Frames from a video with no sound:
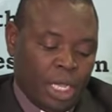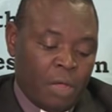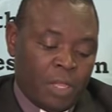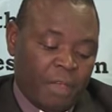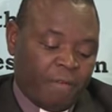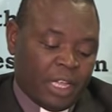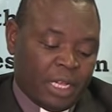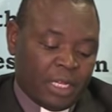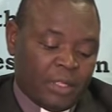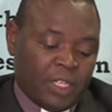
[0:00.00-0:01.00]

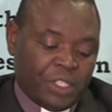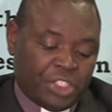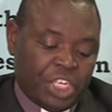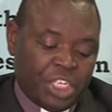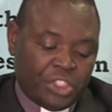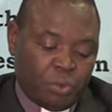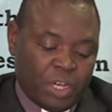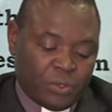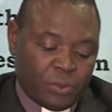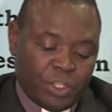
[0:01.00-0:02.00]
However, the church
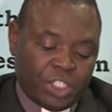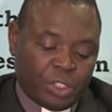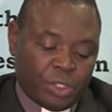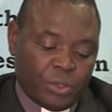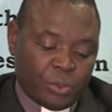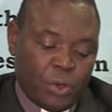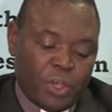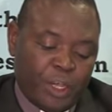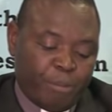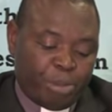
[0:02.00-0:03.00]
was not
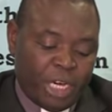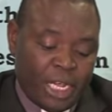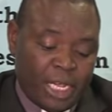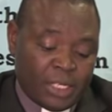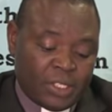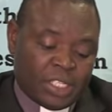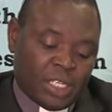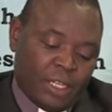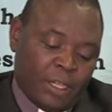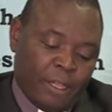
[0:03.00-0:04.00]
so
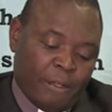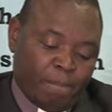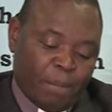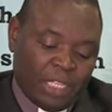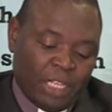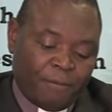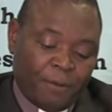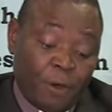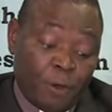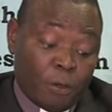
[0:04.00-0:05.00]
impressed by the
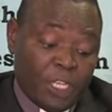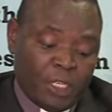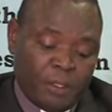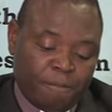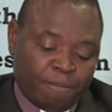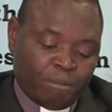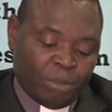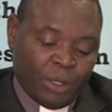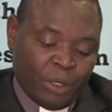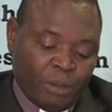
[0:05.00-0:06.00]
following
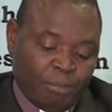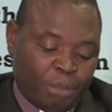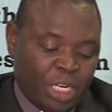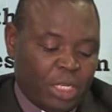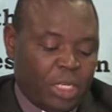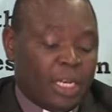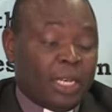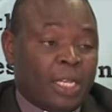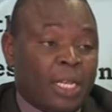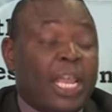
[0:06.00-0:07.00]

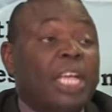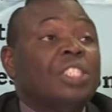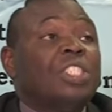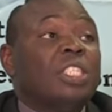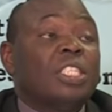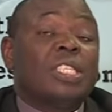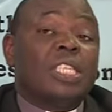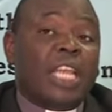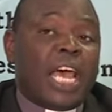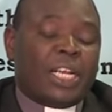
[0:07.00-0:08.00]
pre-election
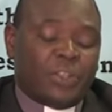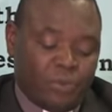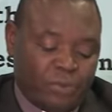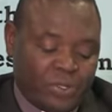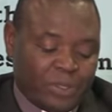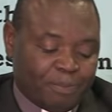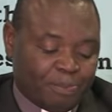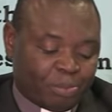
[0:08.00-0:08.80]
scenarios.